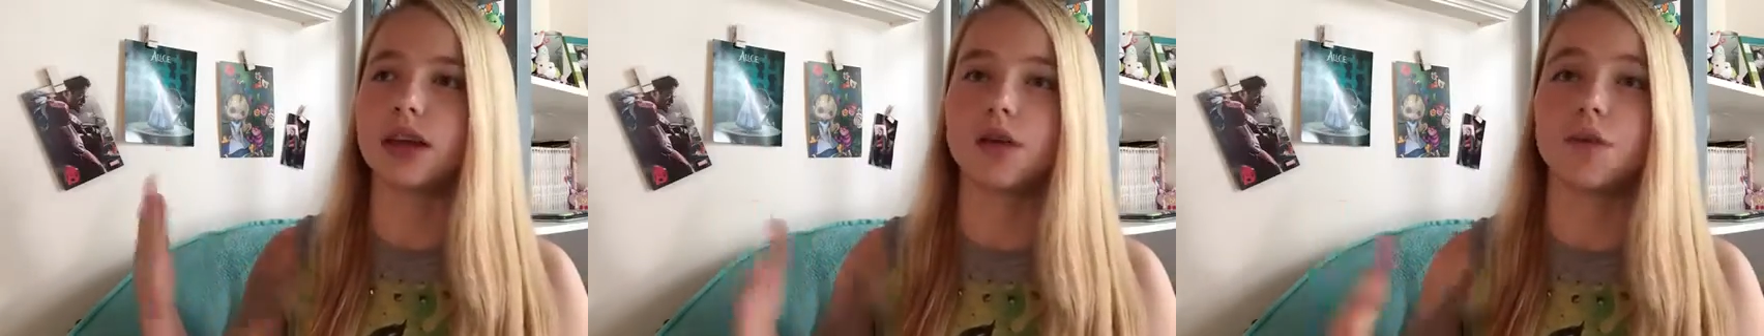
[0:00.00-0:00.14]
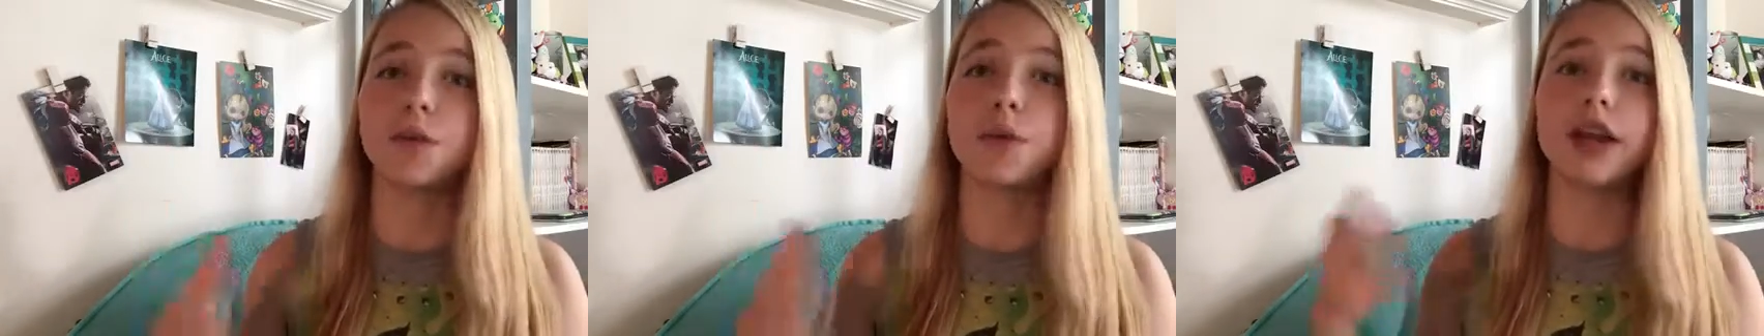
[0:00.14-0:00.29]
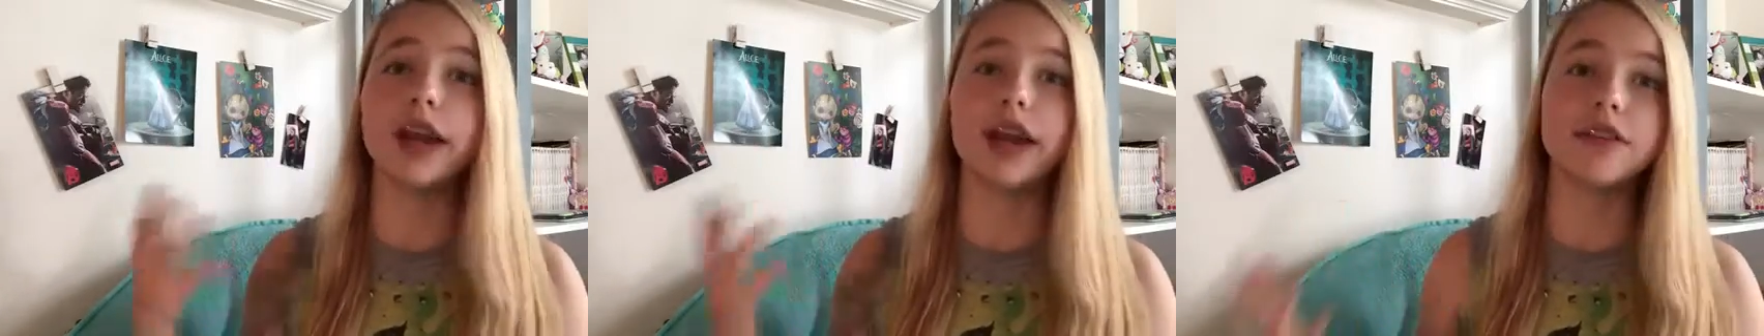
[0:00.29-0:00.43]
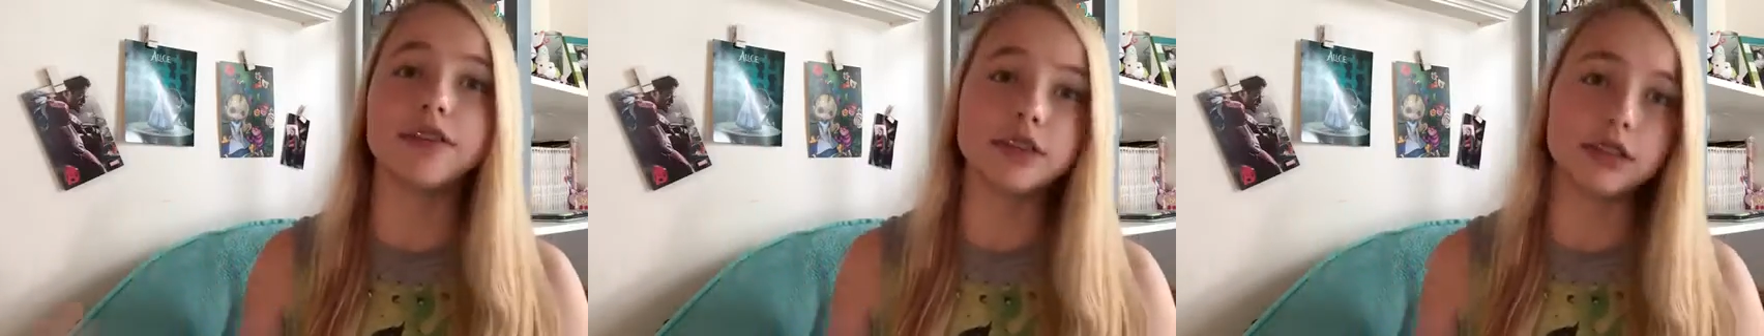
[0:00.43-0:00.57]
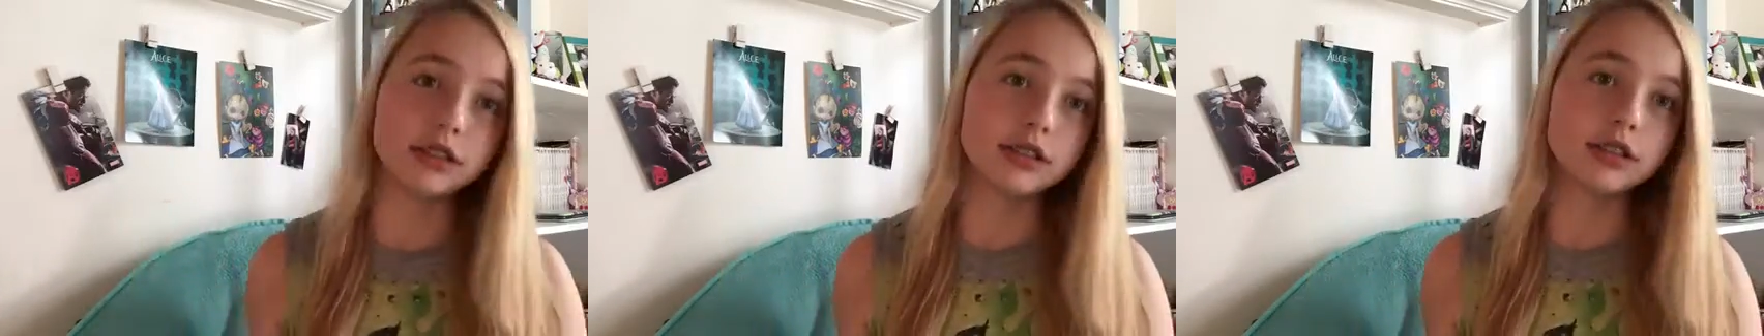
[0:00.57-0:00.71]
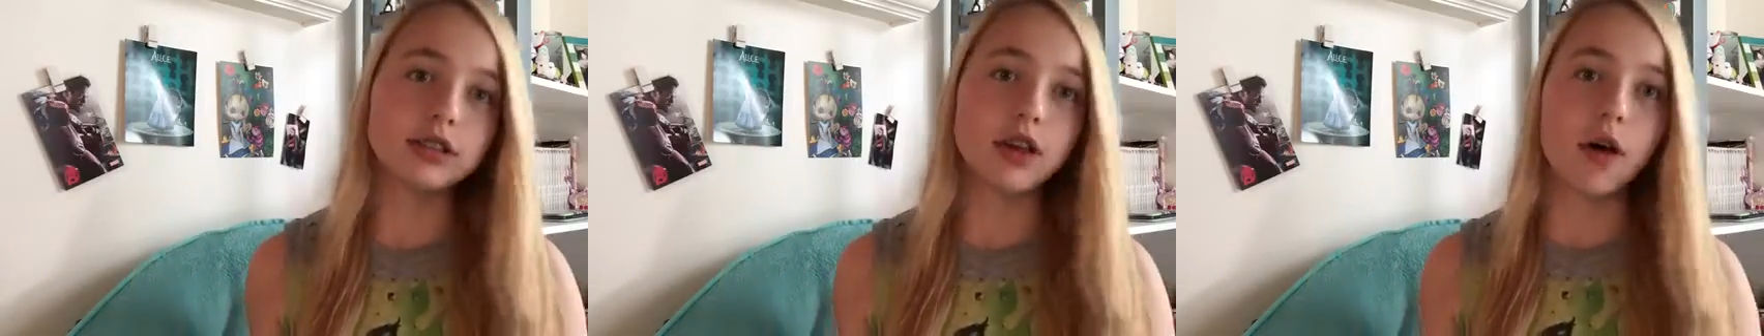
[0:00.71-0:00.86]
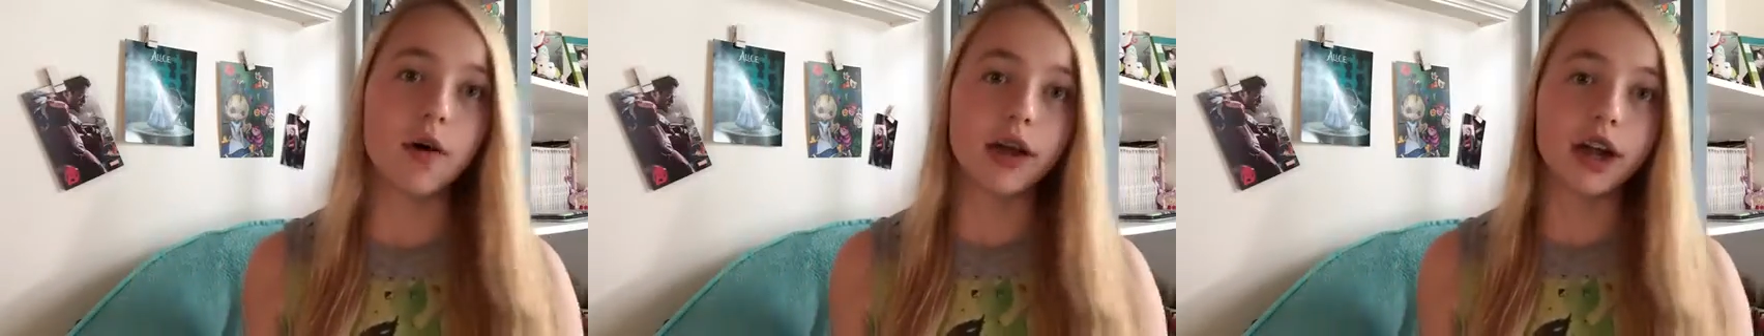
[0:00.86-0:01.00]
whatever
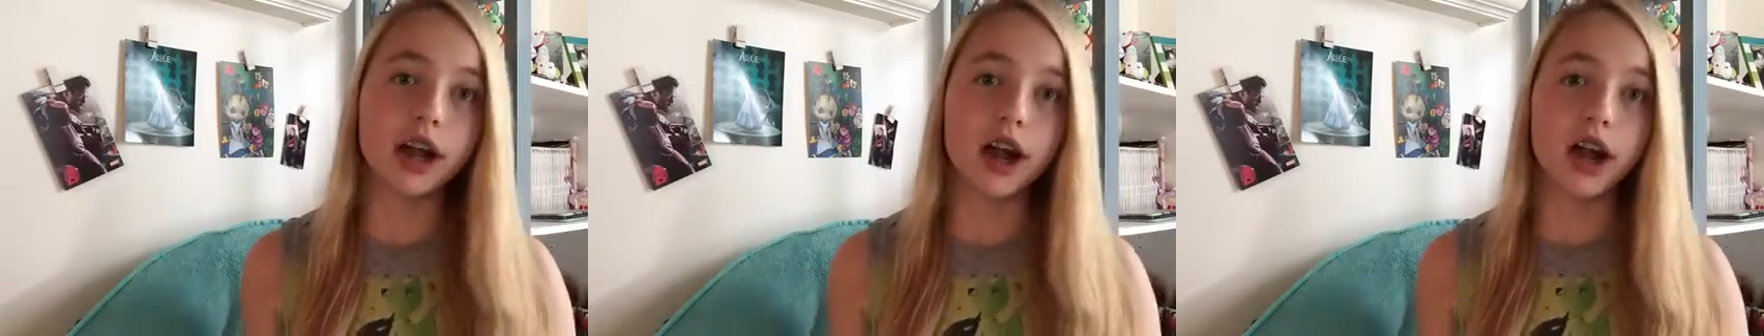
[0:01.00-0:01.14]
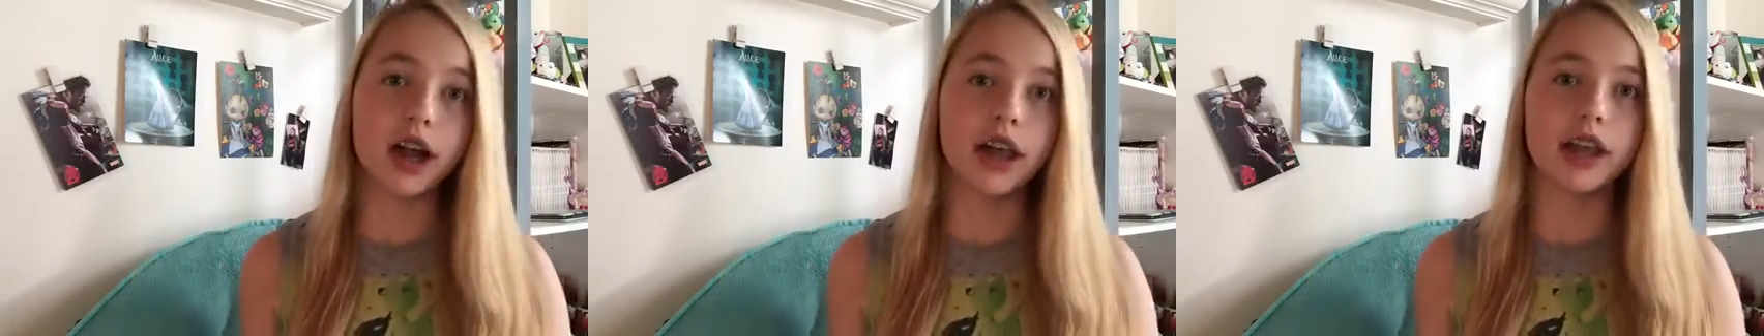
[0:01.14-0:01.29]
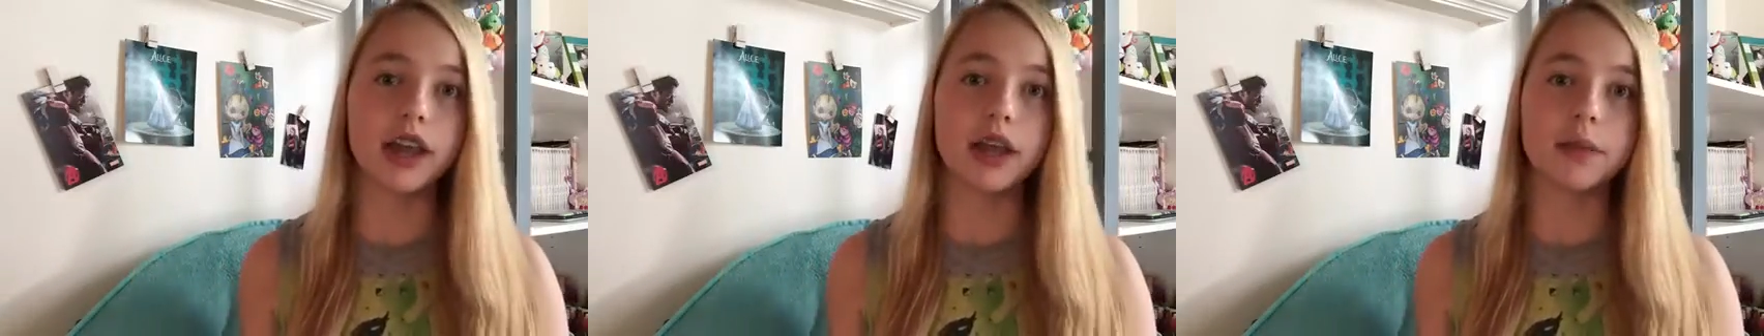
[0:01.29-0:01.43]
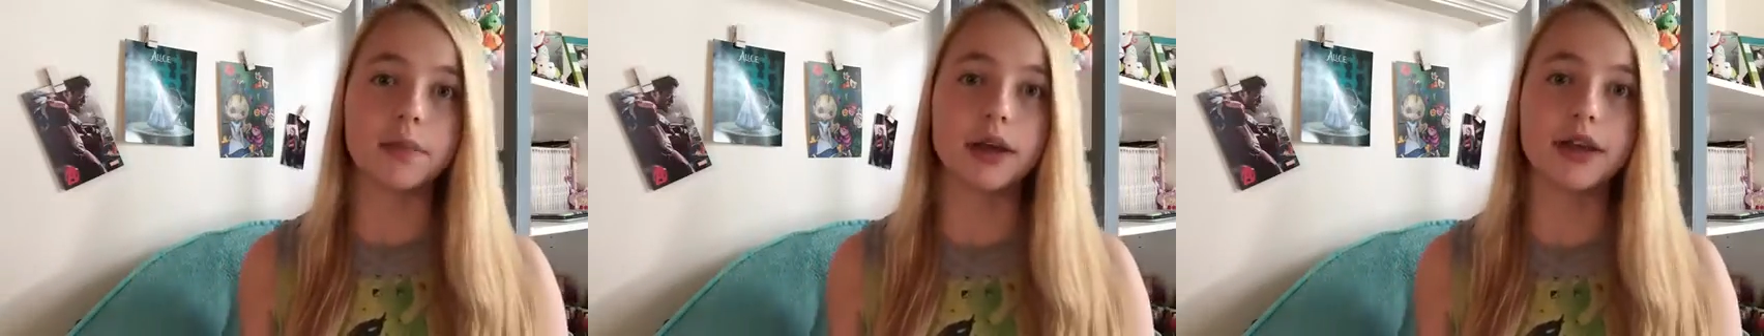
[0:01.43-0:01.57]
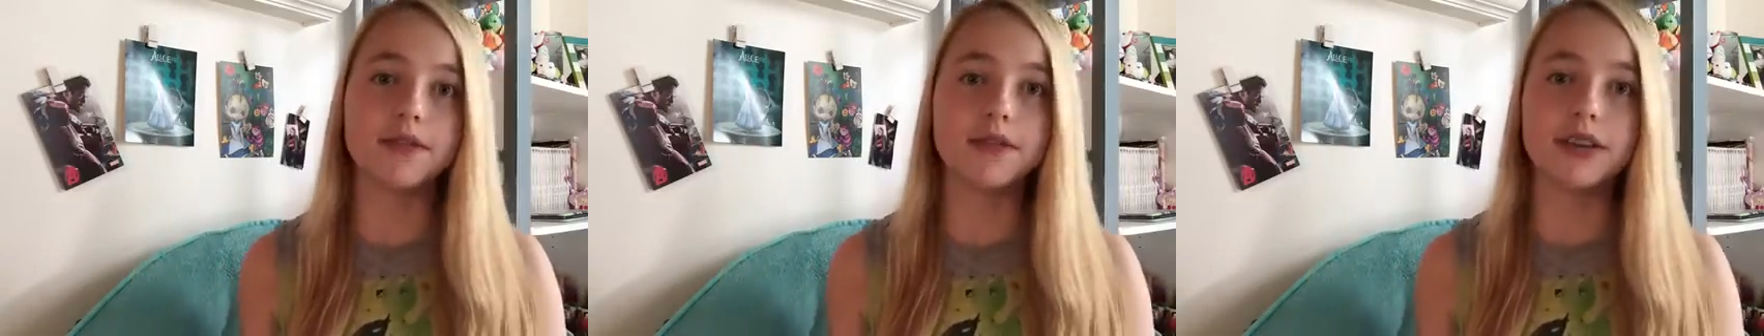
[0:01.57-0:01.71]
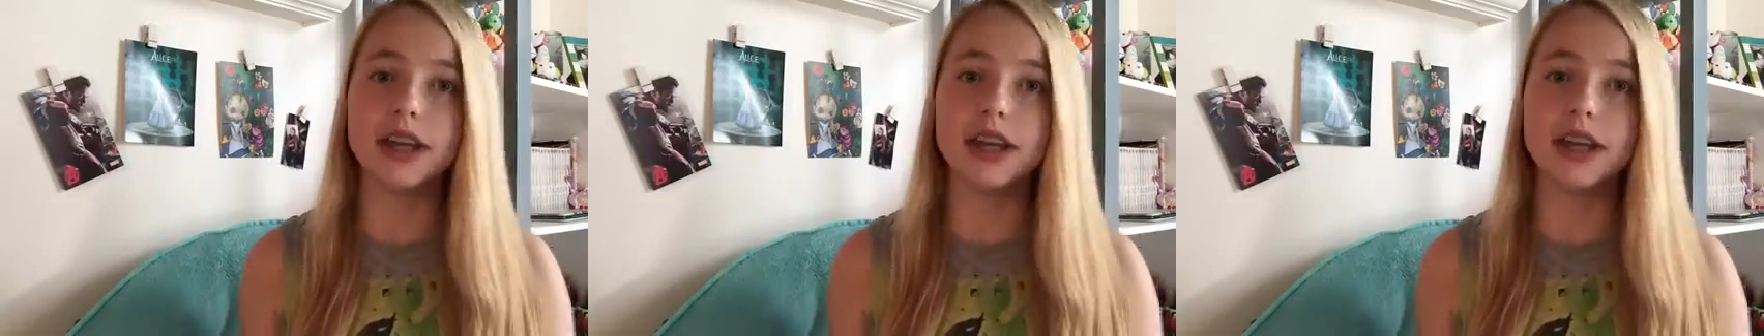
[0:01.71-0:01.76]
is going on in my